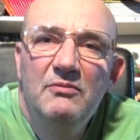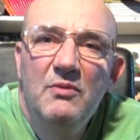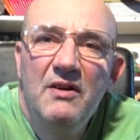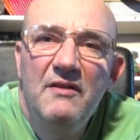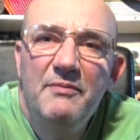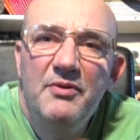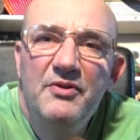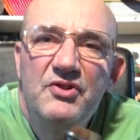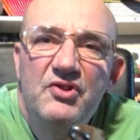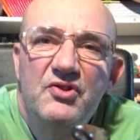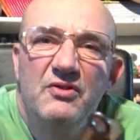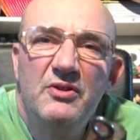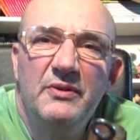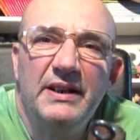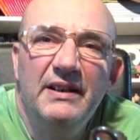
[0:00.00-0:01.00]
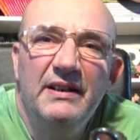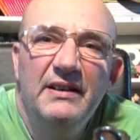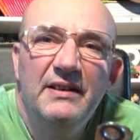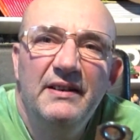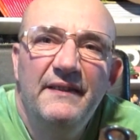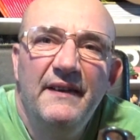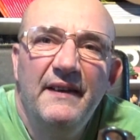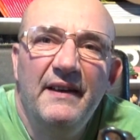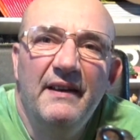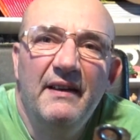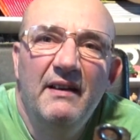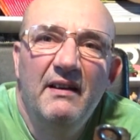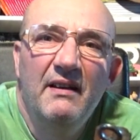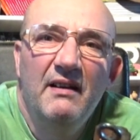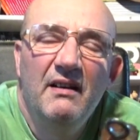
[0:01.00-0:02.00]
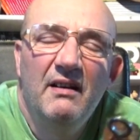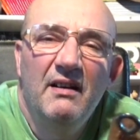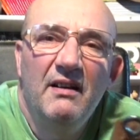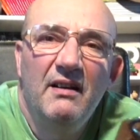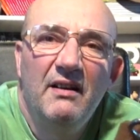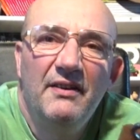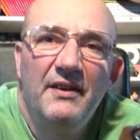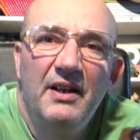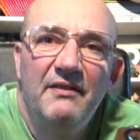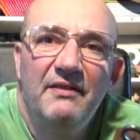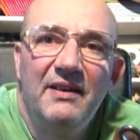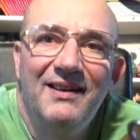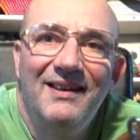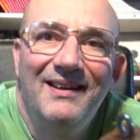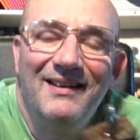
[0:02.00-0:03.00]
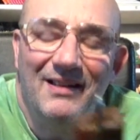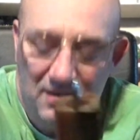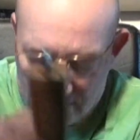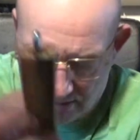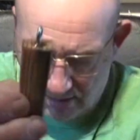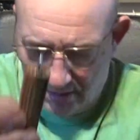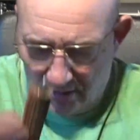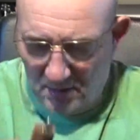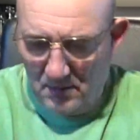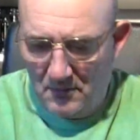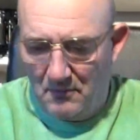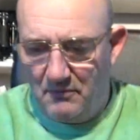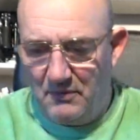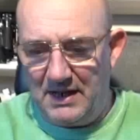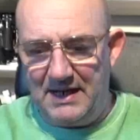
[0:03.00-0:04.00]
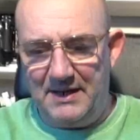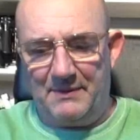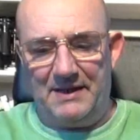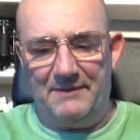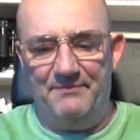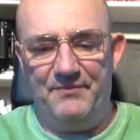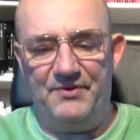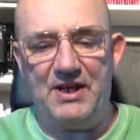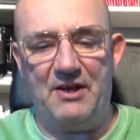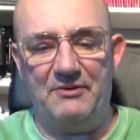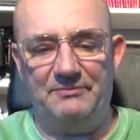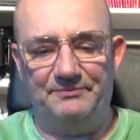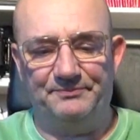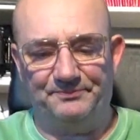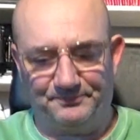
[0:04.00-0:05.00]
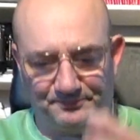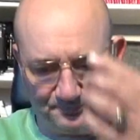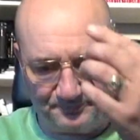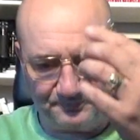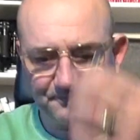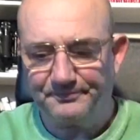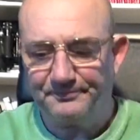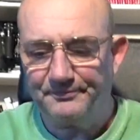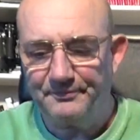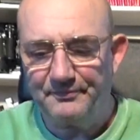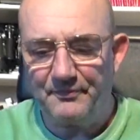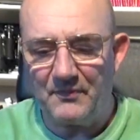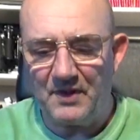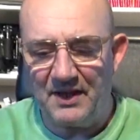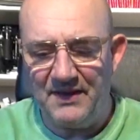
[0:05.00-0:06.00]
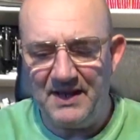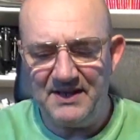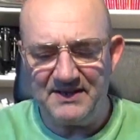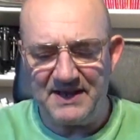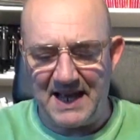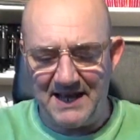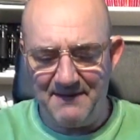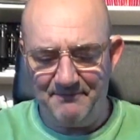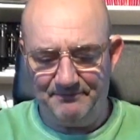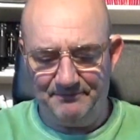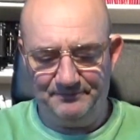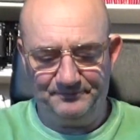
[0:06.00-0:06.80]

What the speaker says: where I've put the screw in? You see it? Don't know if you can. But anyway, so there's that.